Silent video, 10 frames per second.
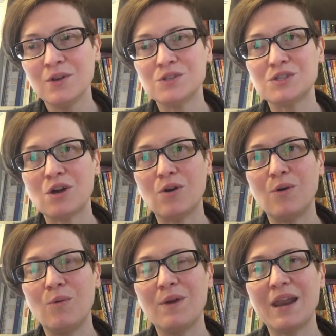
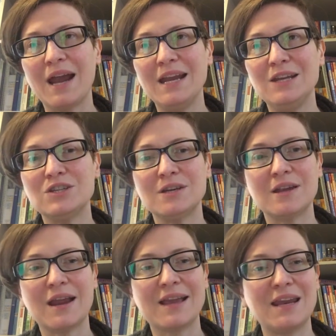So when I need
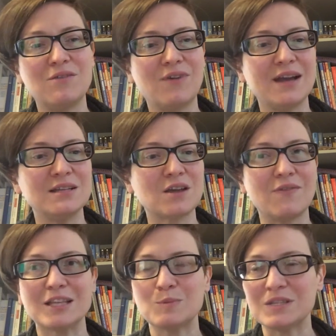to get advice on
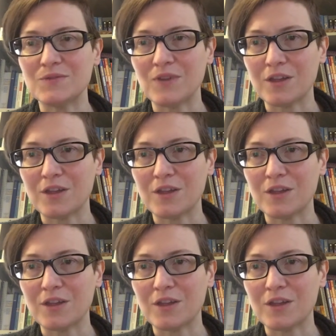that specific